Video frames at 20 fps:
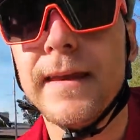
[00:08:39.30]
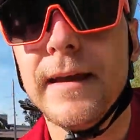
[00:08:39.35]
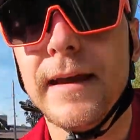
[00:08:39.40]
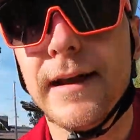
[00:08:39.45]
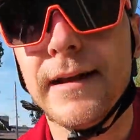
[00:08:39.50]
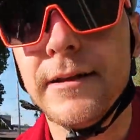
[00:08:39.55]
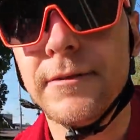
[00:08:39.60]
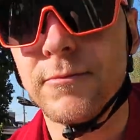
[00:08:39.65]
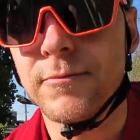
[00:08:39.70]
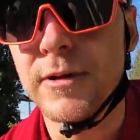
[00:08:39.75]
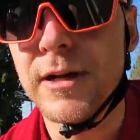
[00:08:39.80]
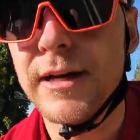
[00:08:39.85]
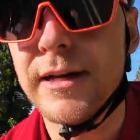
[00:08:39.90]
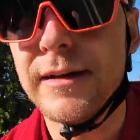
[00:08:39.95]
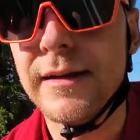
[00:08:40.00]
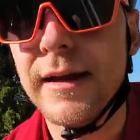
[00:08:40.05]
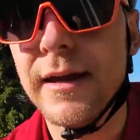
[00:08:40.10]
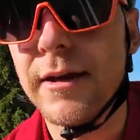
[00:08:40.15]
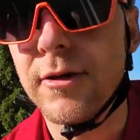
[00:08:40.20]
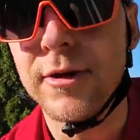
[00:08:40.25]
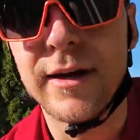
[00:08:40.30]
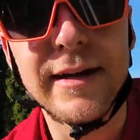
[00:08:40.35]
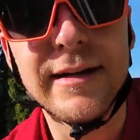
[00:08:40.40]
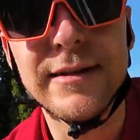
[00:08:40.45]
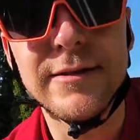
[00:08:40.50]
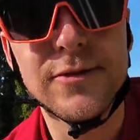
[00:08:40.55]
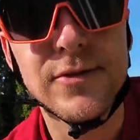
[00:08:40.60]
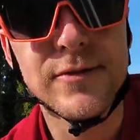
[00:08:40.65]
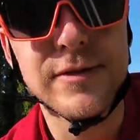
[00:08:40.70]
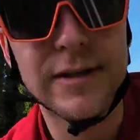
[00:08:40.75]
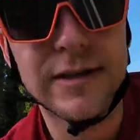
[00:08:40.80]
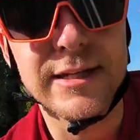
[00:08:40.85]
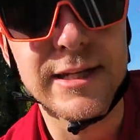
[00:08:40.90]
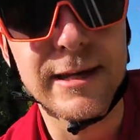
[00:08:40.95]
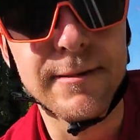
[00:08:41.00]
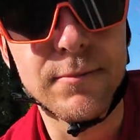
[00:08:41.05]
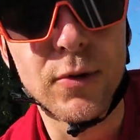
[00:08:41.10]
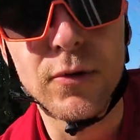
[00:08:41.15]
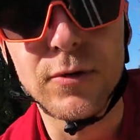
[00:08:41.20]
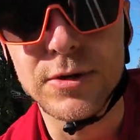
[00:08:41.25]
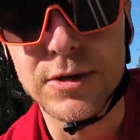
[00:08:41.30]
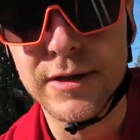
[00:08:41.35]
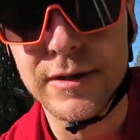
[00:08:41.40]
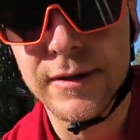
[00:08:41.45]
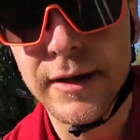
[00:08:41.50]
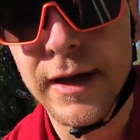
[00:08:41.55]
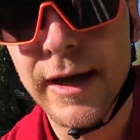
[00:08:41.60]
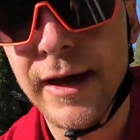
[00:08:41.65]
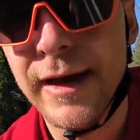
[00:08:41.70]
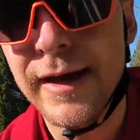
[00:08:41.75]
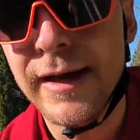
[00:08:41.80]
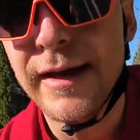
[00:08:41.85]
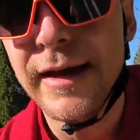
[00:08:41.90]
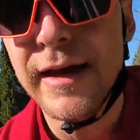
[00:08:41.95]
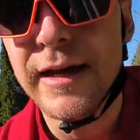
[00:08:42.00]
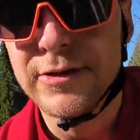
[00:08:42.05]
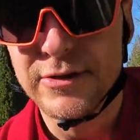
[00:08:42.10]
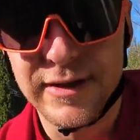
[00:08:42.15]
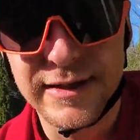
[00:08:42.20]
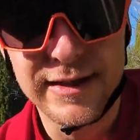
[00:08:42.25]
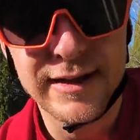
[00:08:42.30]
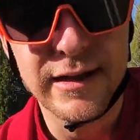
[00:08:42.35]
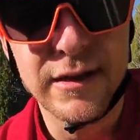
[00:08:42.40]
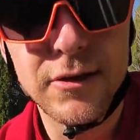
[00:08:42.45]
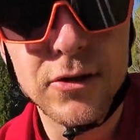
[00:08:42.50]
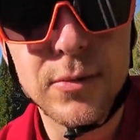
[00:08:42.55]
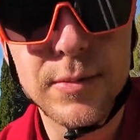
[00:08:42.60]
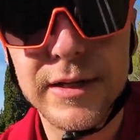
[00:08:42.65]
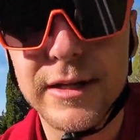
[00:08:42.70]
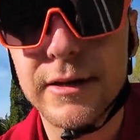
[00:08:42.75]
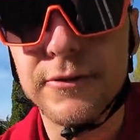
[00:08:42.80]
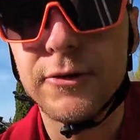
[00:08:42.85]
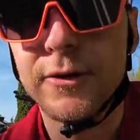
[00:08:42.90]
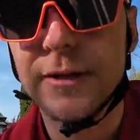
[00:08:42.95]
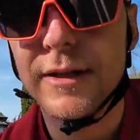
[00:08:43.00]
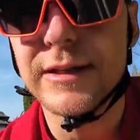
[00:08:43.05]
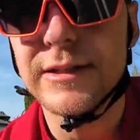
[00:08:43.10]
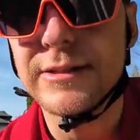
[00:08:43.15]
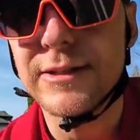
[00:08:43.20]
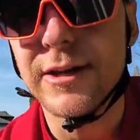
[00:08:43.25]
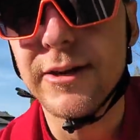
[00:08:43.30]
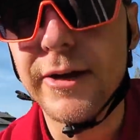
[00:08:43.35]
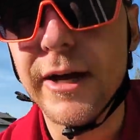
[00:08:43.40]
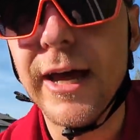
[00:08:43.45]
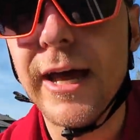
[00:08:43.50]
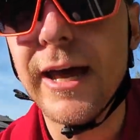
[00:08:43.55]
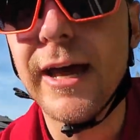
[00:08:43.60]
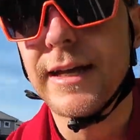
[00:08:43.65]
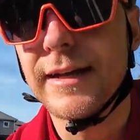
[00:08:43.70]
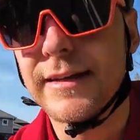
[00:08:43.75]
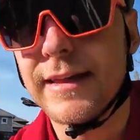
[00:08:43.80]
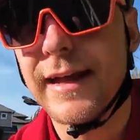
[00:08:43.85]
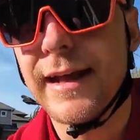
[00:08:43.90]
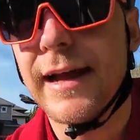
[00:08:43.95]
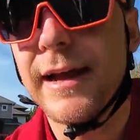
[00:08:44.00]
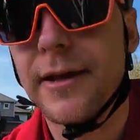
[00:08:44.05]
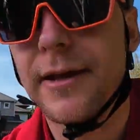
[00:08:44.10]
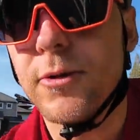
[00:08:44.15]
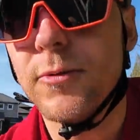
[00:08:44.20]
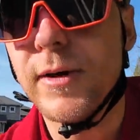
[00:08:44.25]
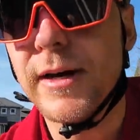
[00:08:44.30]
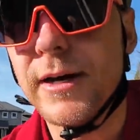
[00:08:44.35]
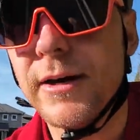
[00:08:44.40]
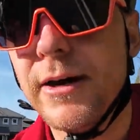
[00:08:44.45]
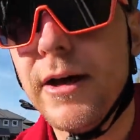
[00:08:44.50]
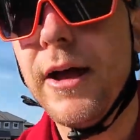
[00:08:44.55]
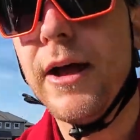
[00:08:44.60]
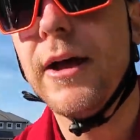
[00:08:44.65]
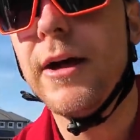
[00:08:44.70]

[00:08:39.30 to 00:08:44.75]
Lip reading: I didn't do the same portion. So I did it a little bit differently. So take that how you will.